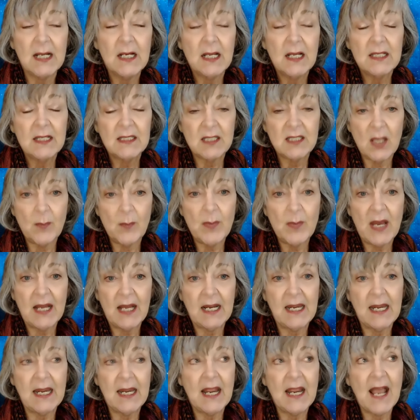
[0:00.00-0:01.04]

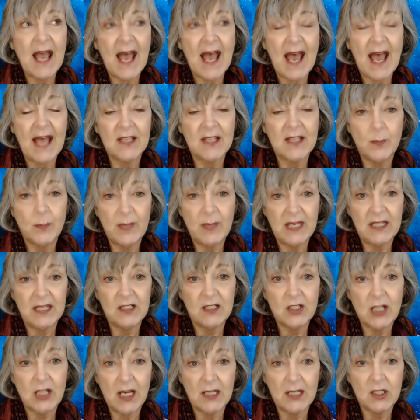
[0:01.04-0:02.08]
somebody has been
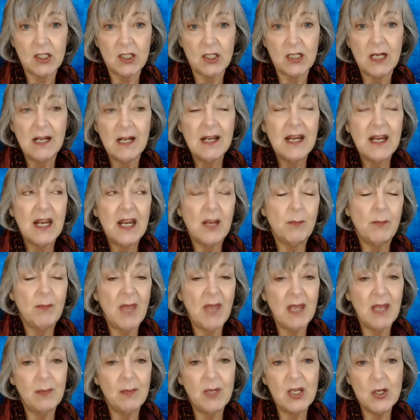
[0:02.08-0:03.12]
touched. It may
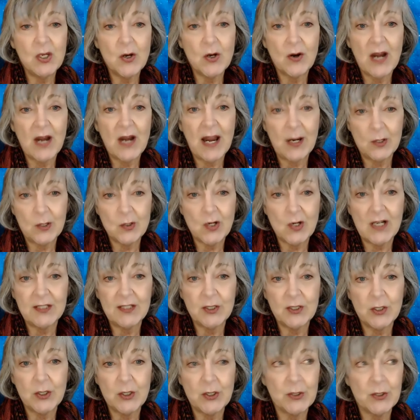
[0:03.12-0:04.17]
be your
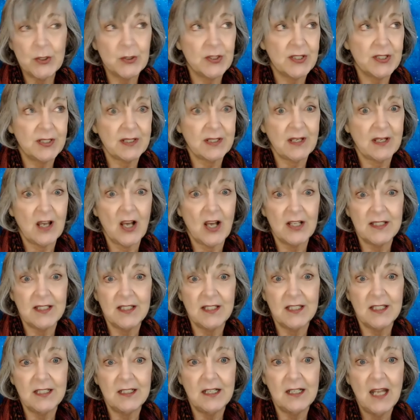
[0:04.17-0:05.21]
hairdresser's
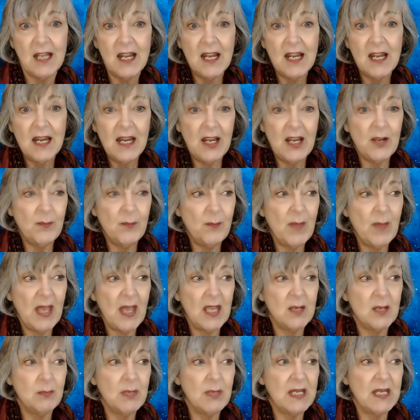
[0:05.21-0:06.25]
cousin. It may
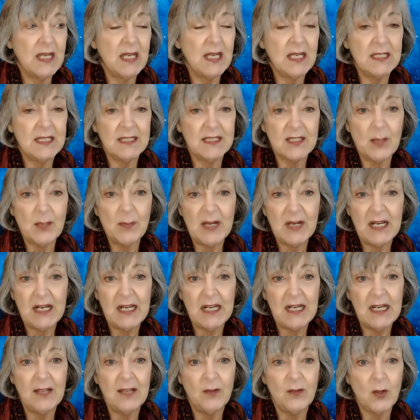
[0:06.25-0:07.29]
be somebody
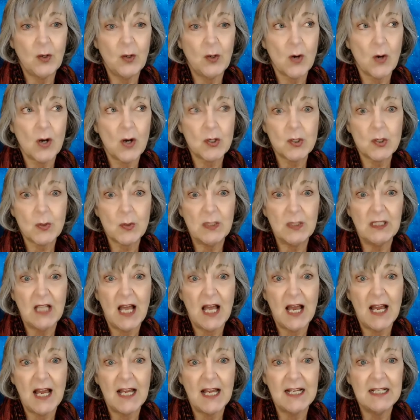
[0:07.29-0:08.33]
in the grocery
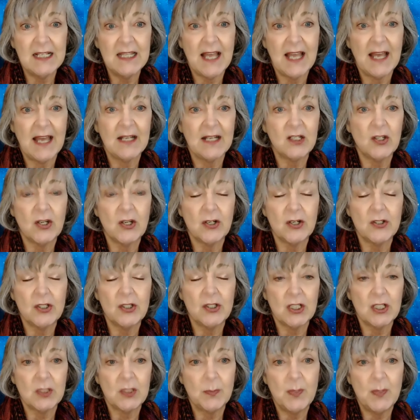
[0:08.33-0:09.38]
line, that there's
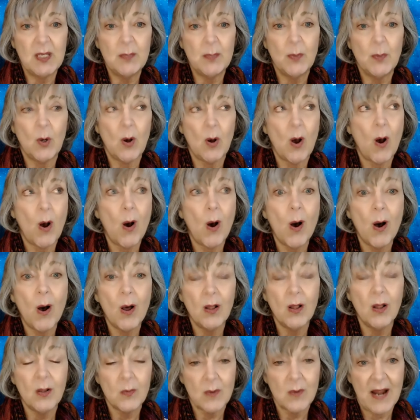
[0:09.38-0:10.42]
just people
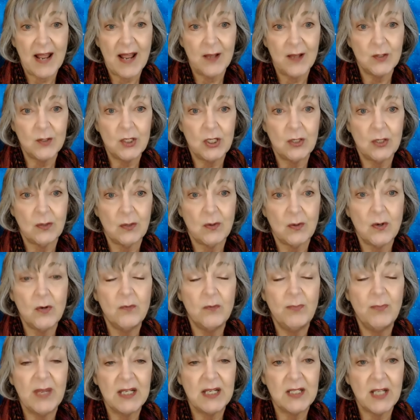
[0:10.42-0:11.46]
all around you who've
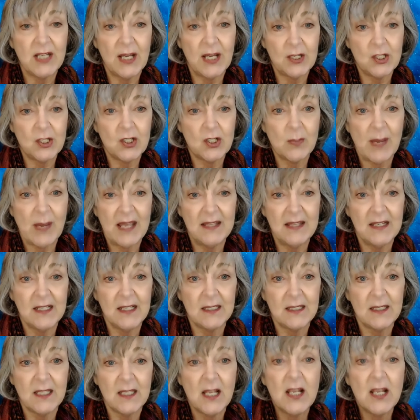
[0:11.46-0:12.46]
been touched by this,